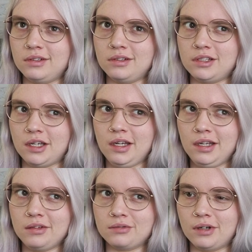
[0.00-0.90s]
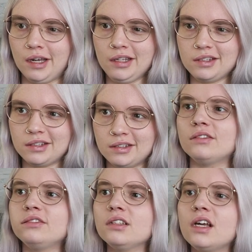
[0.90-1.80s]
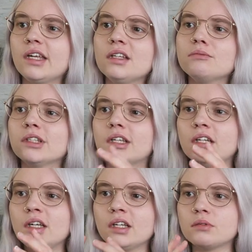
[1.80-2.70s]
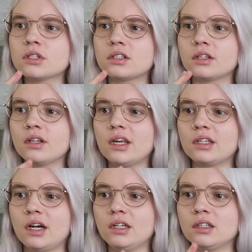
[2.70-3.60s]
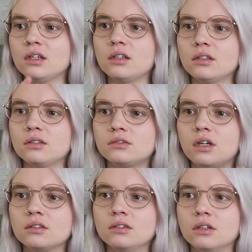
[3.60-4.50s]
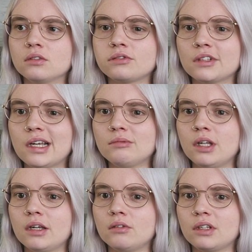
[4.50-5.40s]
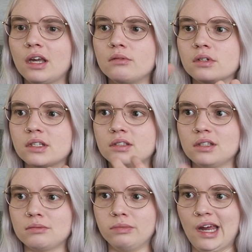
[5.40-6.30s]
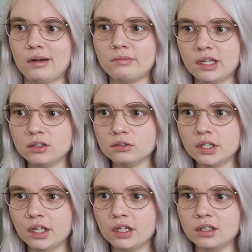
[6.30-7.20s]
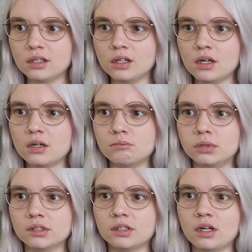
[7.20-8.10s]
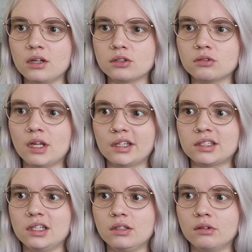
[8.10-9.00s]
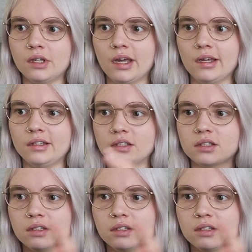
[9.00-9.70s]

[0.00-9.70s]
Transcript: Jake, right? I feel like in the beginning it was still like kind of unknown for them, like okay, what is this black man doing here? But they're also like seeing, okay, there's